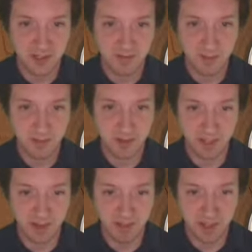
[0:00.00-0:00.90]
I have a
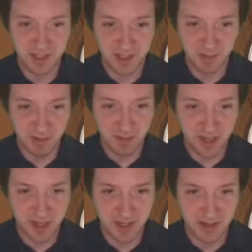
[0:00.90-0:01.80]
lamp next to my
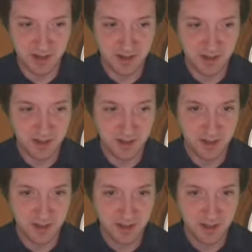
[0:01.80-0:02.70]
bed,
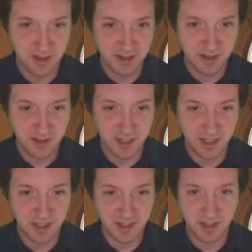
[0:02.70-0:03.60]

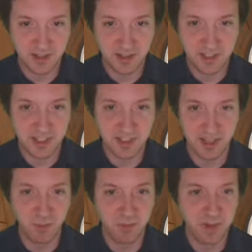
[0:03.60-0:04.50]
and let's get that